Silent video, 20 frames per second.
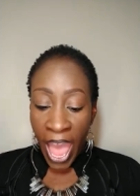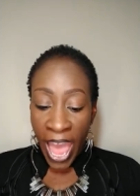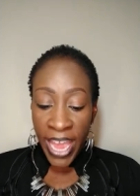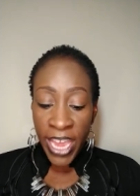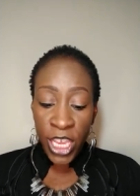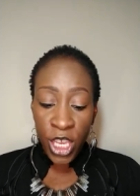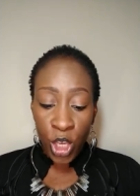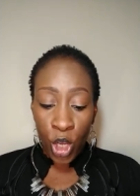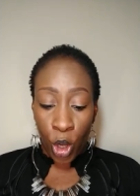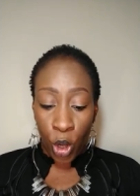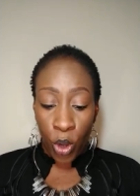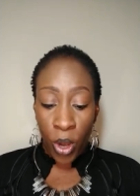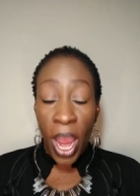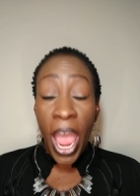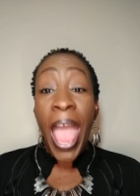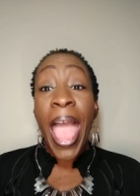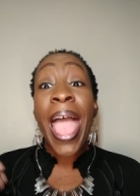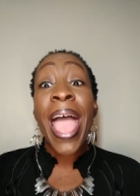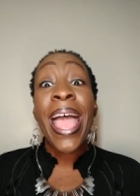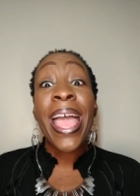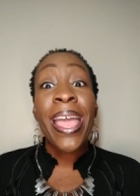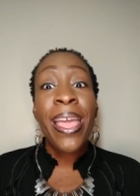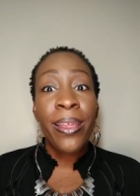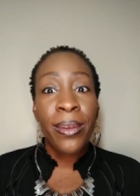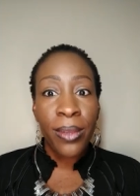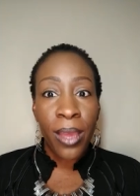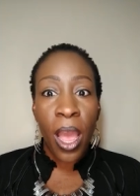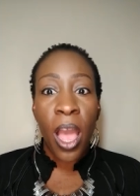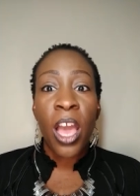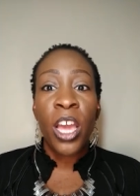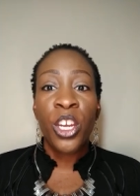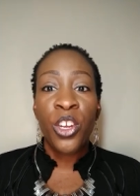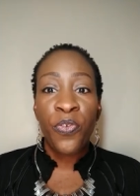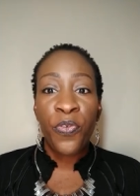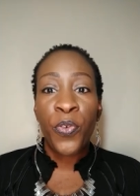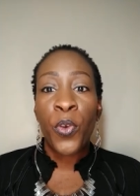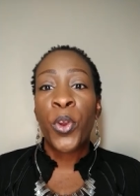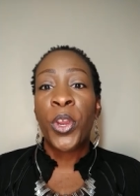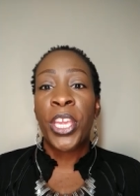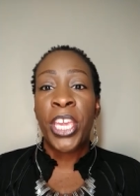anger, and
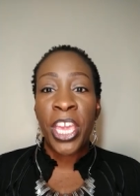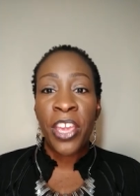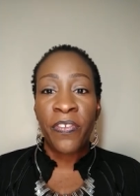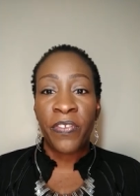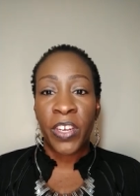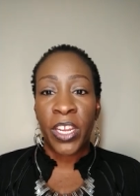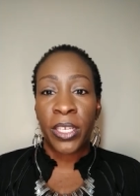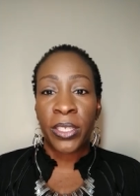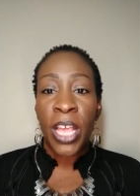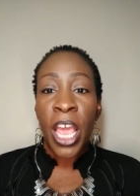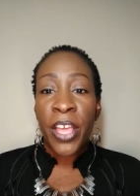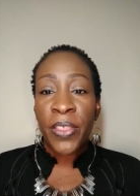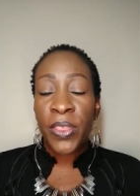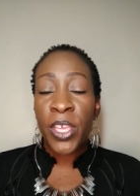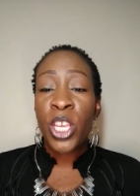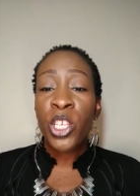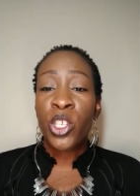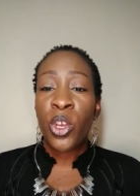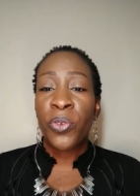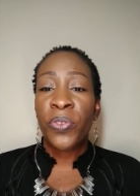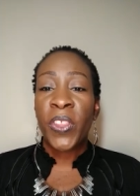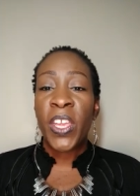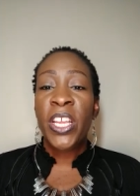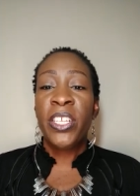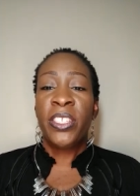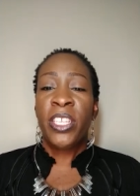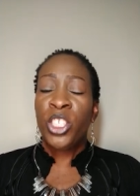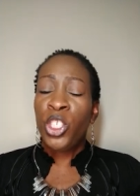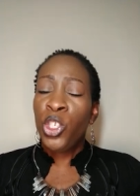unforgiveness. These are things